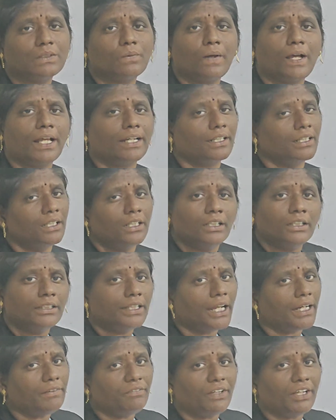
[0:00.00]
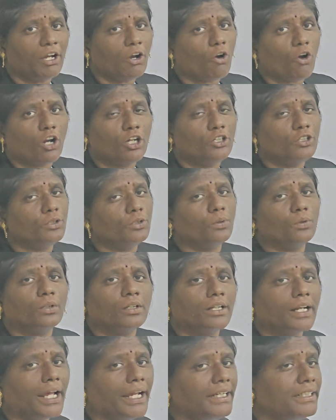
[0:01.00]
square. That we all
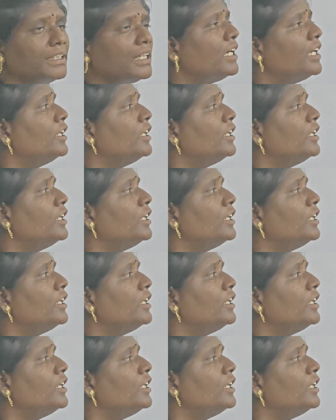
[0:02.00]
know, right?